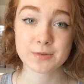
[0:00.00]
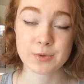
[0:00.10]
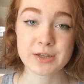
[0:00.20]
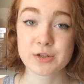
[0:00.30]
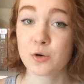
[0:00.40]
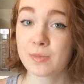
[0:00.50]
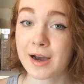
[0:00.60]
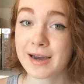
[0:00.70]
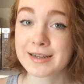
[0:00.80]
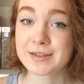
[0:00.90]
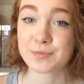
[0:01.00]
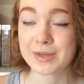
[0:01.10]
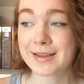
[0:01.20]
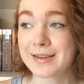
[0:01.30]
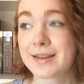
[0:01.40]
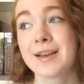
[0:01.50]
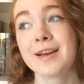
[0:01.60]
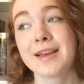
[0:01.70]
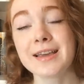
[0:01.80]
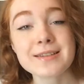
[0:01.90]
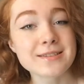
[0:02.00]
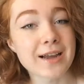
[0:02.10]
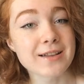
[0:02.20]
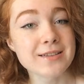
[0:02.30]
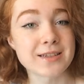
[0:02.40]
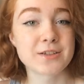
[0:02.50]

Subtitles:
We don't mind being in silence.